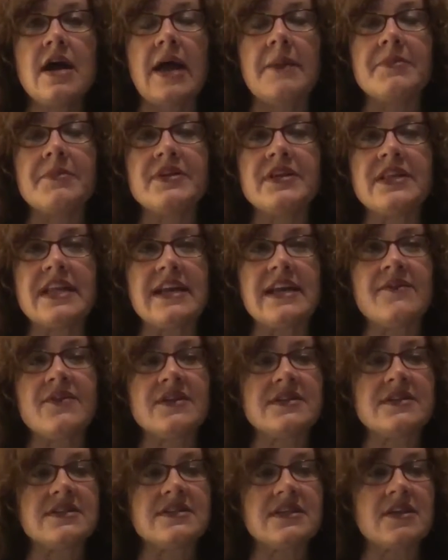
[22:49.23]
believe
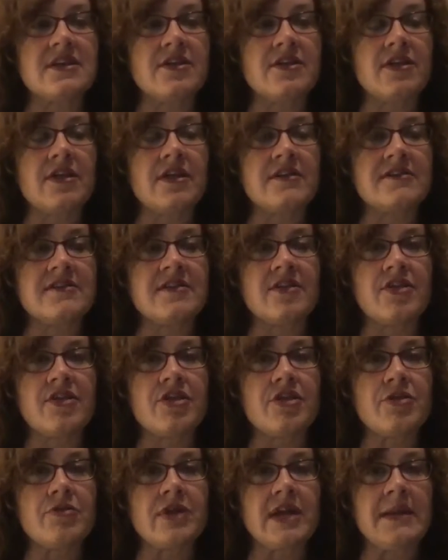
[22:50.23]
it's a
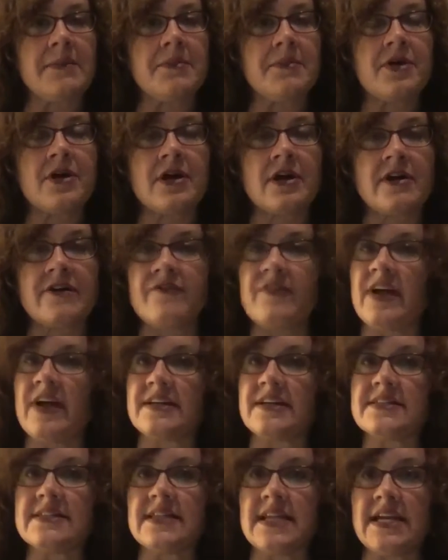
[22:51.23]
3-part
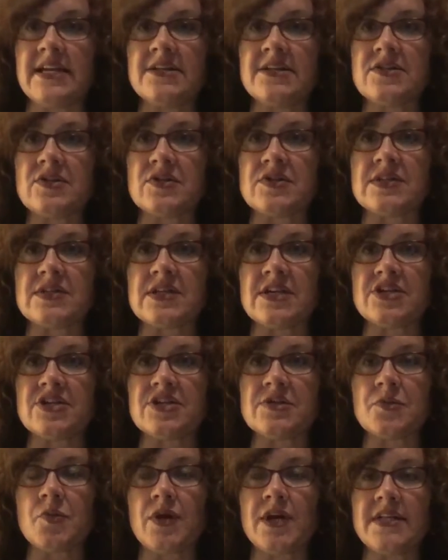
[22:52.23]
vaccine, so it's not
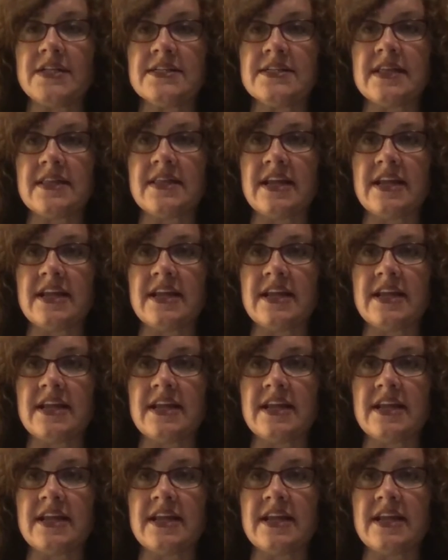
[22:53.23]
just once.